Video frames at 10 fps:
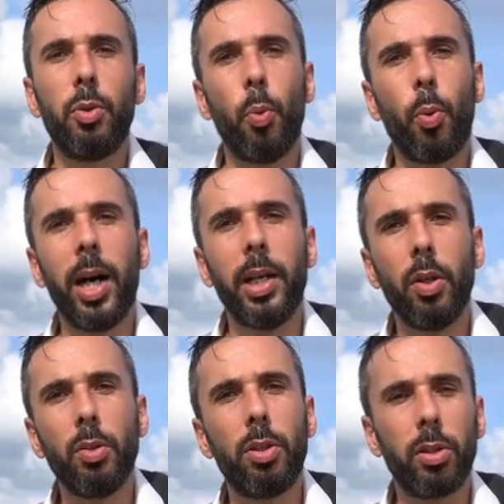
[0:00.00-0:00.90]
to why
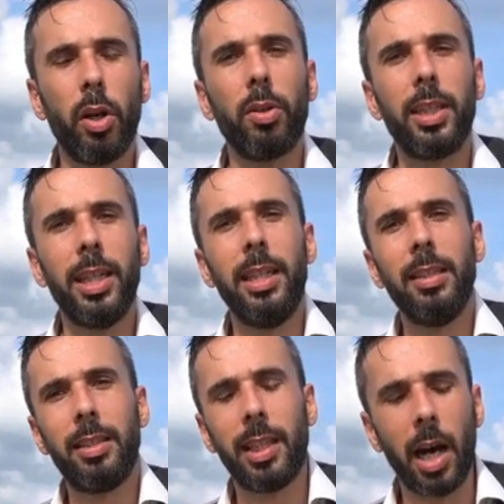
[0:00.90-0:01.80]
you salt
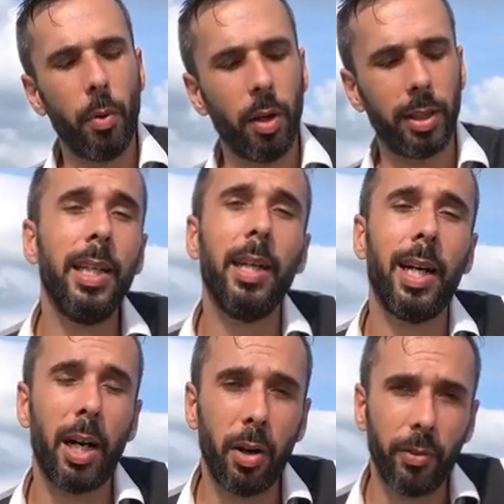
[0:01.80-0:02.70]
in sours.
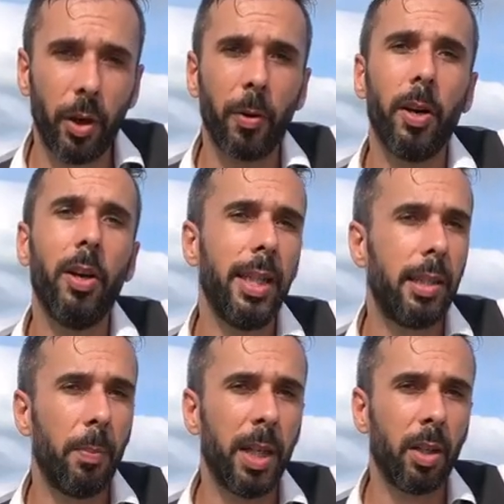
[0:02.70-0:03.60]
However, a
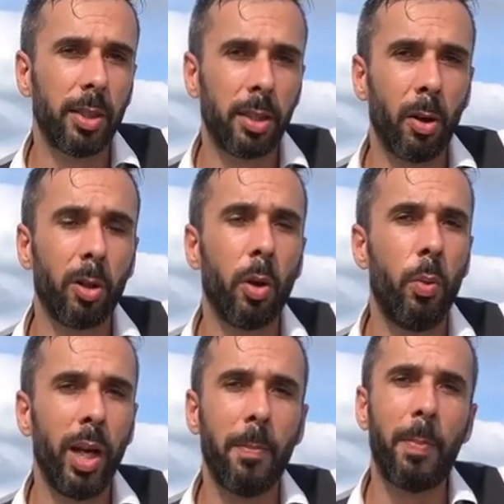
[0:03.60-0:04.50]
little bit of salt
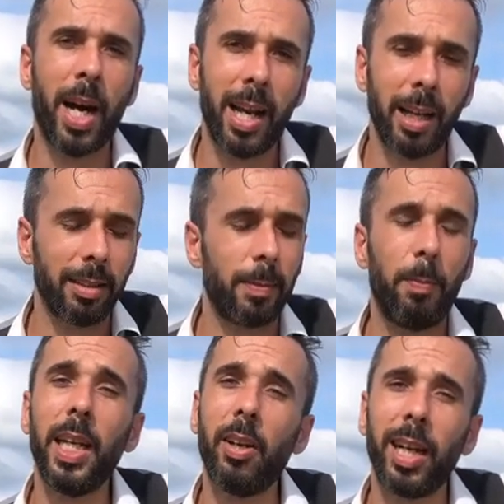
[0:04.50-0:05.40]
will balance
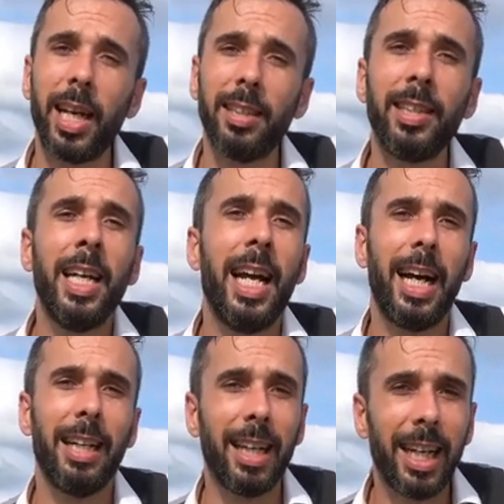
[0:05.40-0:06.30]
bitterness
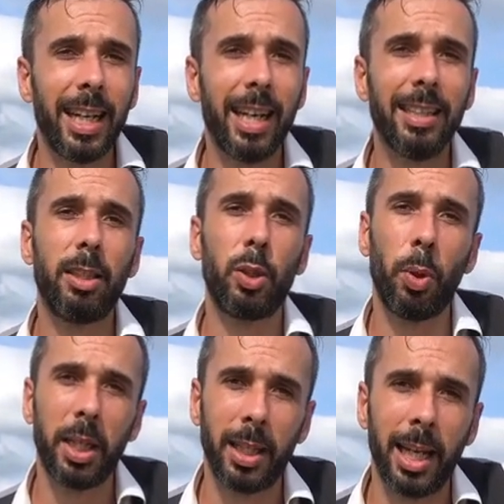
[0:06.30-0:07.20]
and enhance
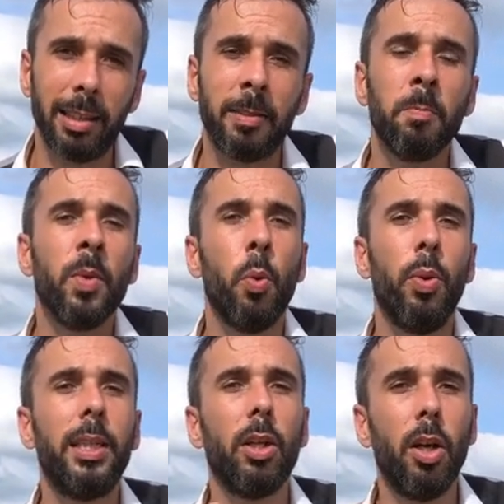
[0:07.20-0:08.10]
sweetness,
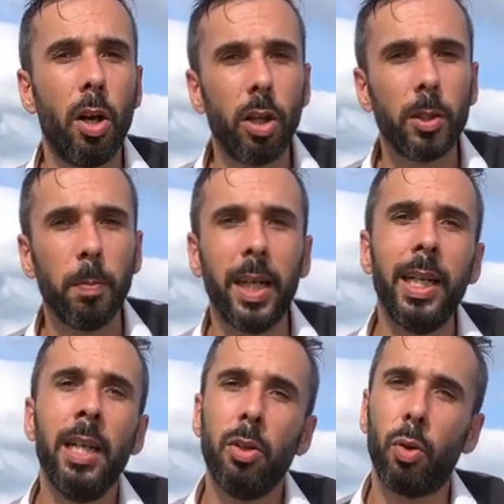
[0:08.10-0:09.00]
which allows
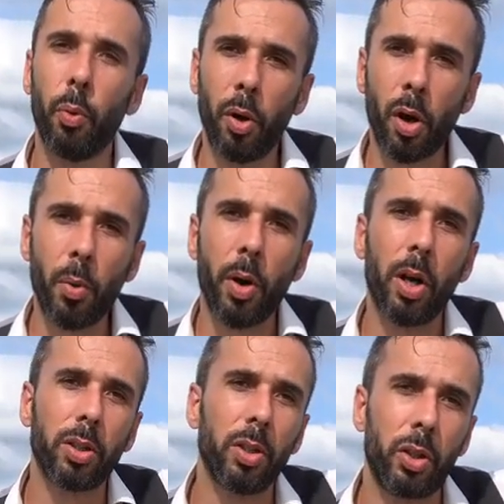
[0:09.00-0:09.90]
me to
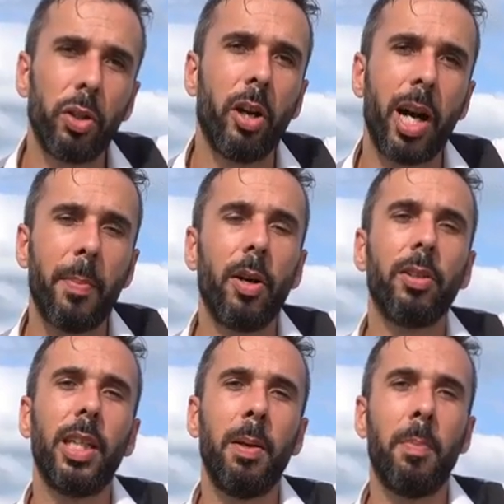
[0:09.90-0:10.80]
lower the sugar
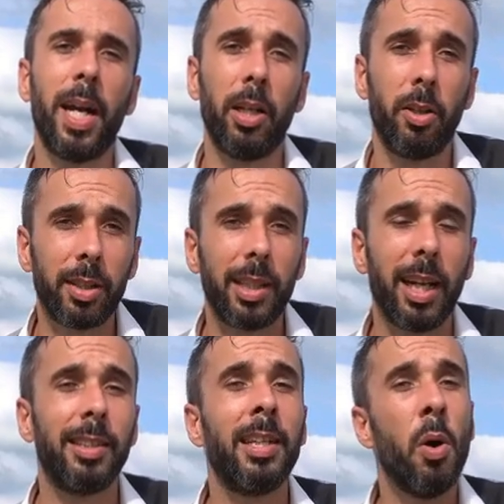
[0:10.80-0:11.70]
amount in my
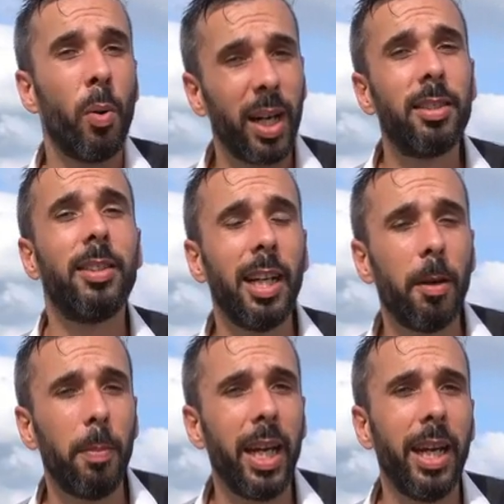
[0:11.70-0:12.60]
cocktails while still
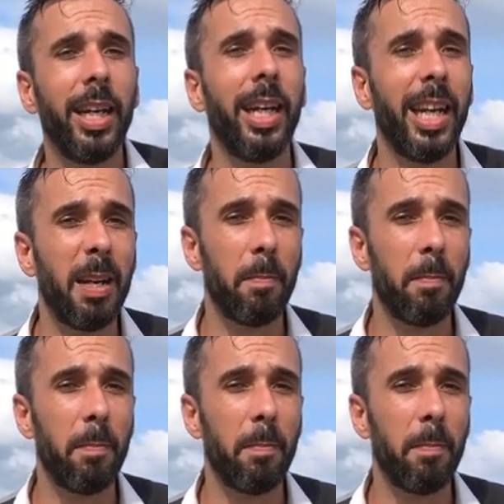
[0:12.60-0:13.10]
being in